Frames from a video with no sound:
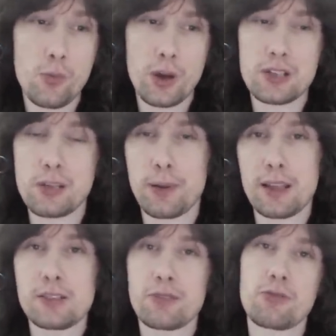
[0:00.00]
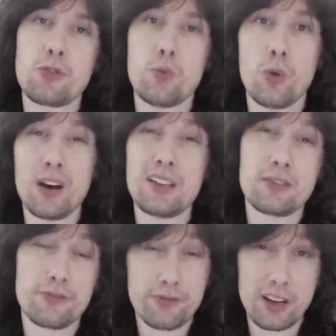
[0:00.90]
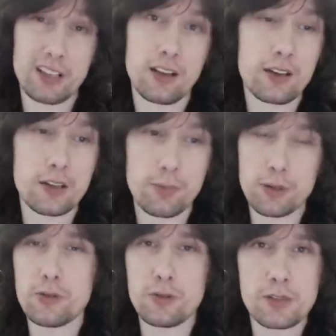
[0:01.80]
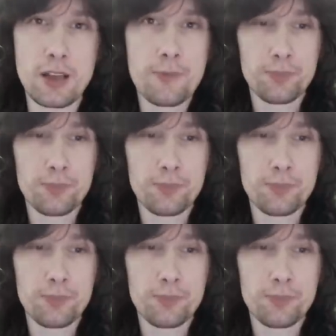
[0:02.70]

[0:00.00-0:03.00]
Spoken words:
where she plays through White Freightliner Blues,